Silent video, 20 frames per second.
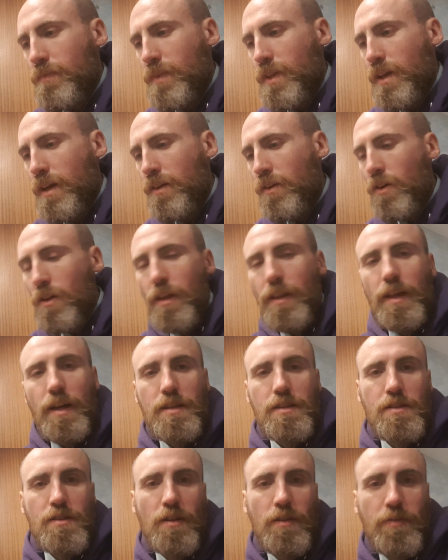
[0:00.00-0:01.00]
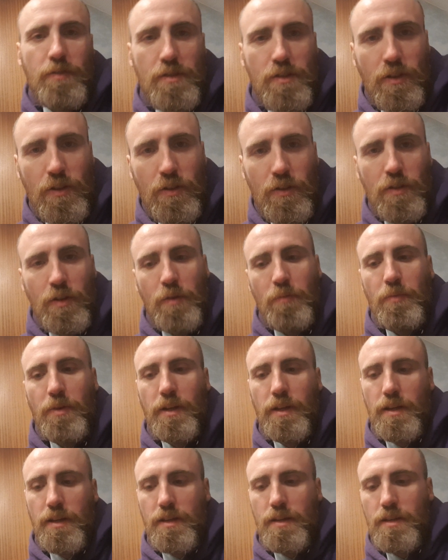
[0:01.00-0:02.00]
and all of that stuff is good,
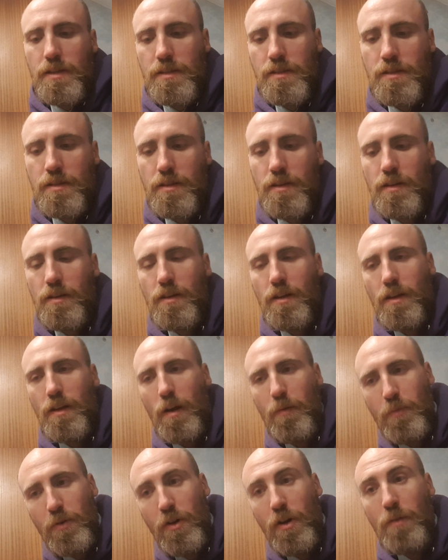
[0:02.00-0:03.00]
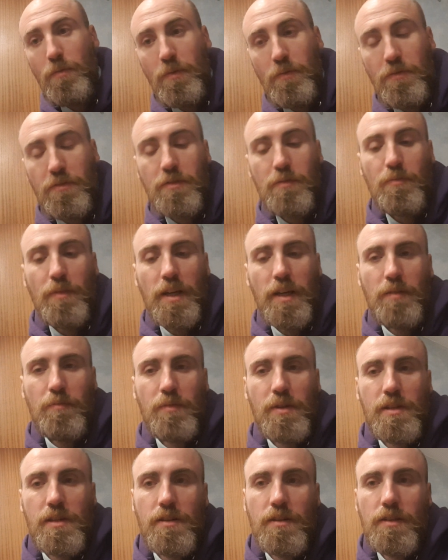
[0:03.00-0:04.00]
but it is a problem for men
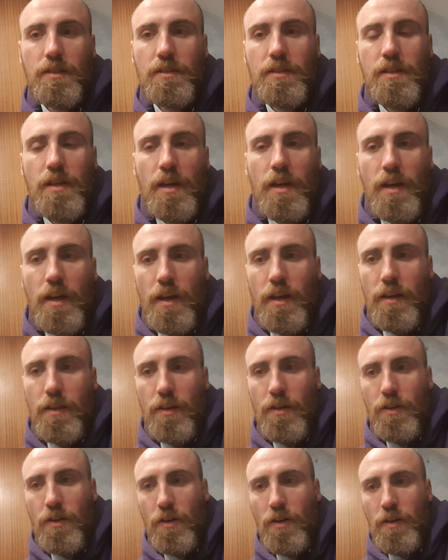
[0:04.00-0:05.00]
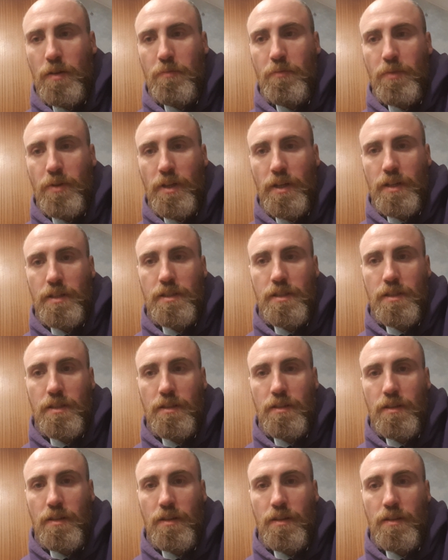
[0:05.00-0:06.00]
because they're not
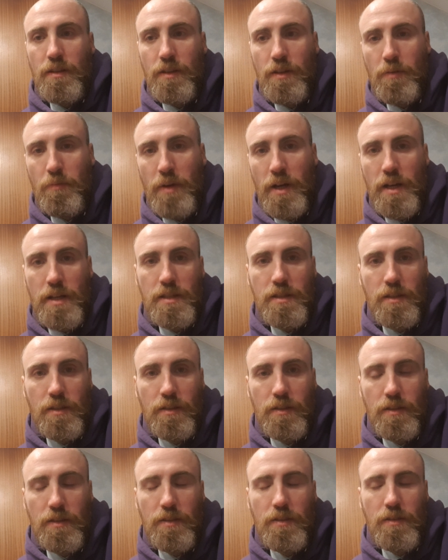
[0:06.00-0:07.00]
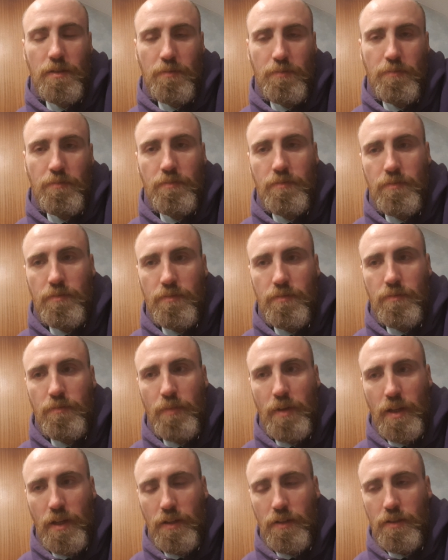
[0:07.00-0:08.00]
embracing their masculine, their
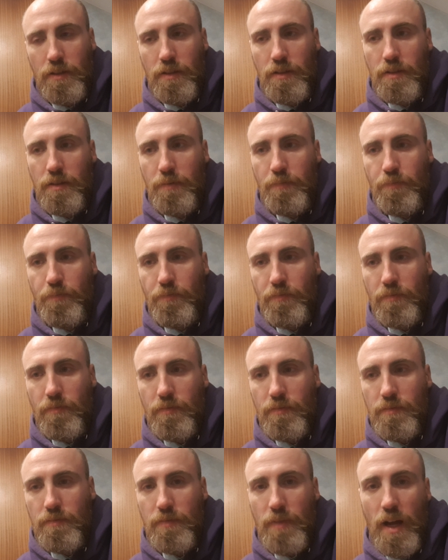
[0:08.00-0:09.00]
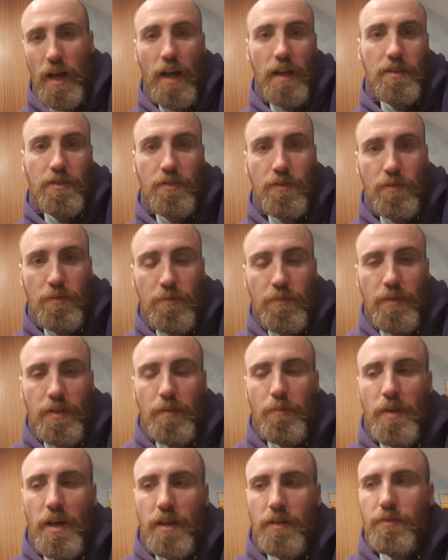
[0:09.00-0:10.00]
male, the
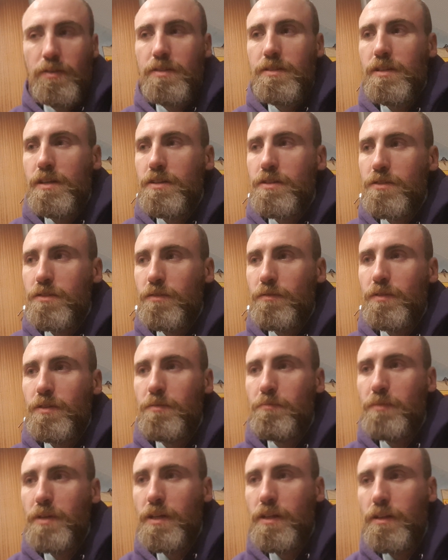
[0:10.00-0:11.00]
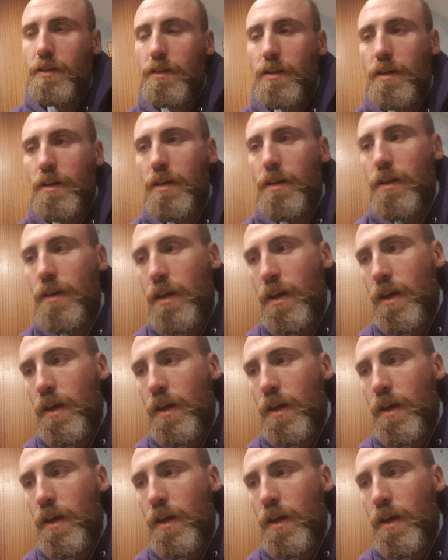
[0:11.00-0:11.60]
manifestation of their male